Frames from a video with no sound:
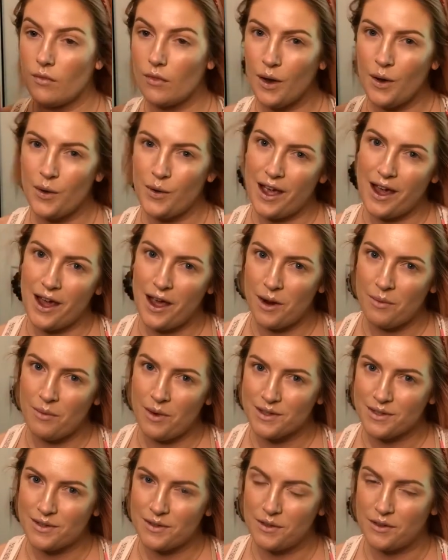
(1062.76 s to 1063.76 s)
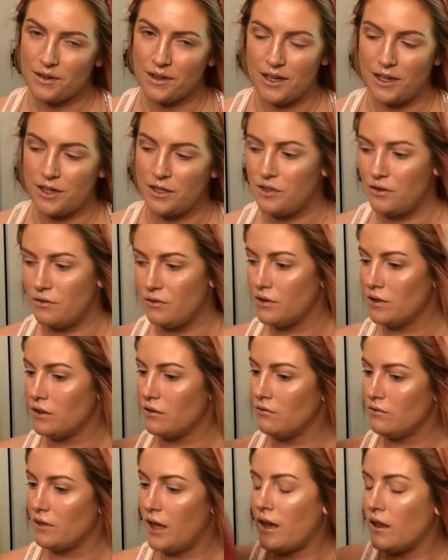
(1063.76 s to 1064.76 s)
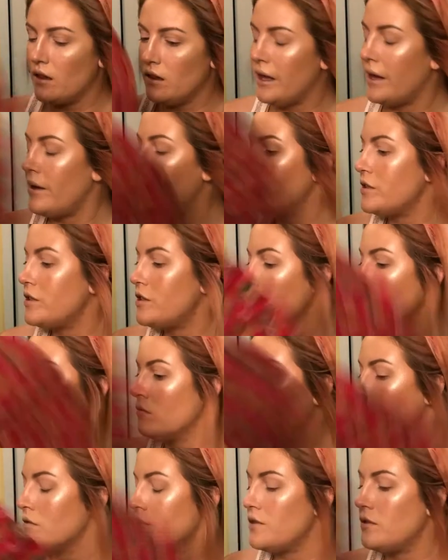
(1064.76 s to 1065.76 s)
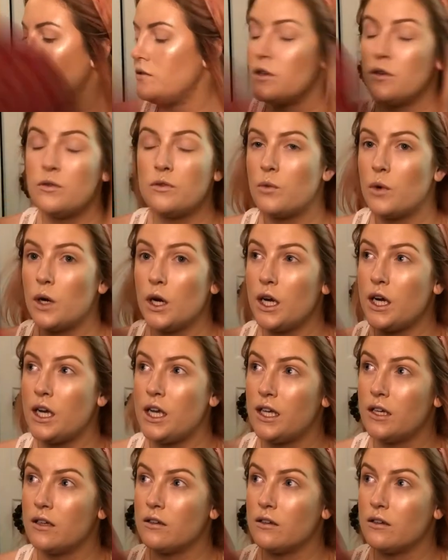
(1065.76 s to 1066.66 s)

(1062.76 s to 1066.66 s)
Oh yeah, and I'm also gonna do like a lip too, so don't worry.